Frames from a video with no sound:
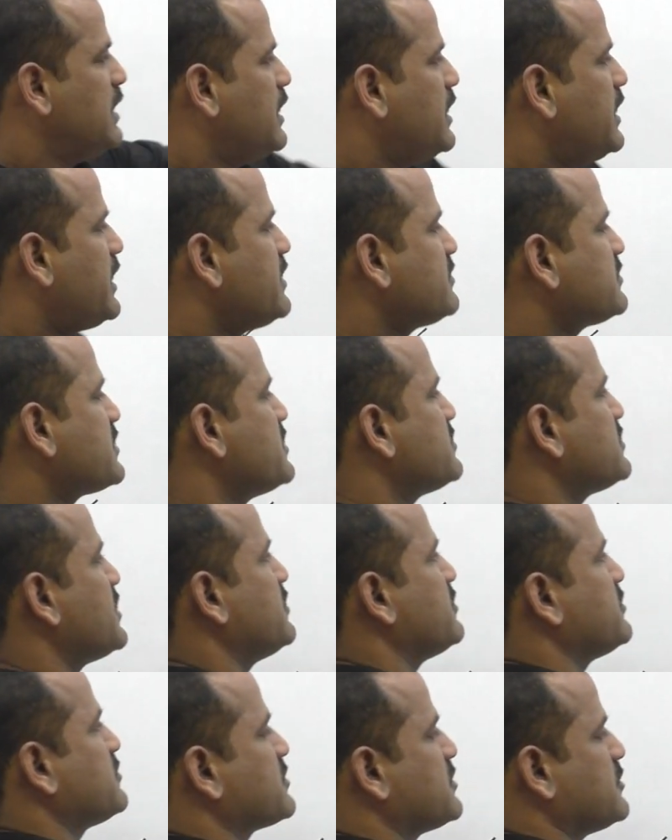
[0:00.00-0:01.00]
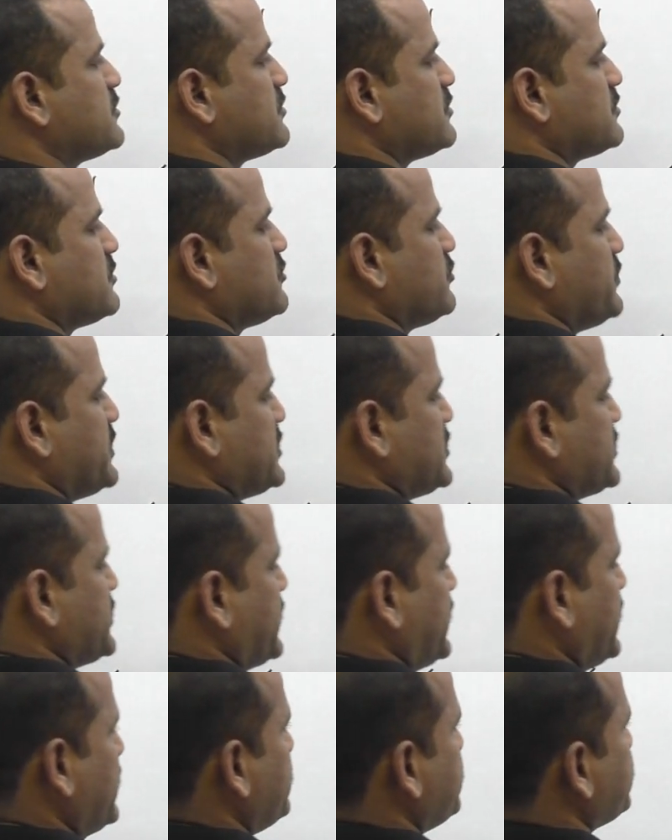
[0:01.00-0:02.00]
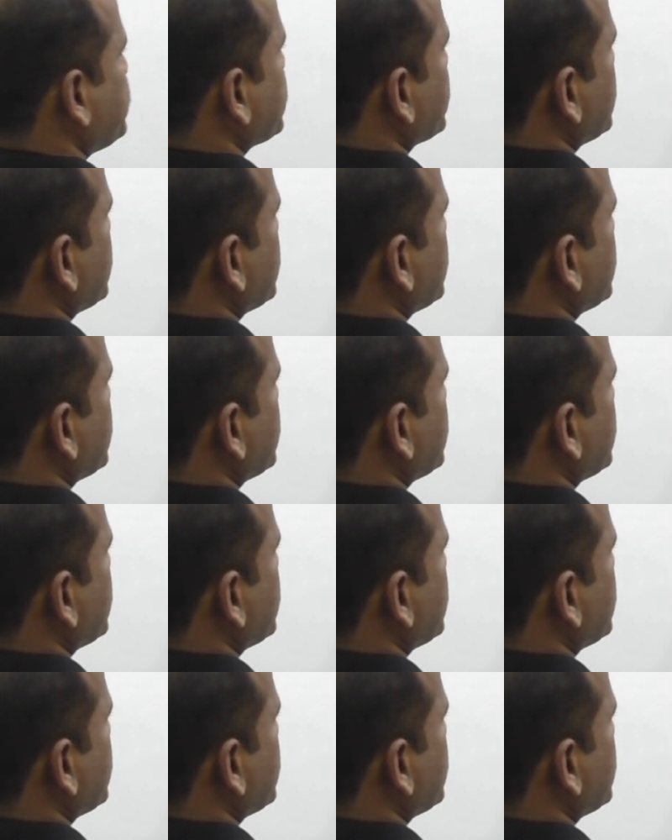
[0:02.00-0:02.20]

Let us consider this situation here.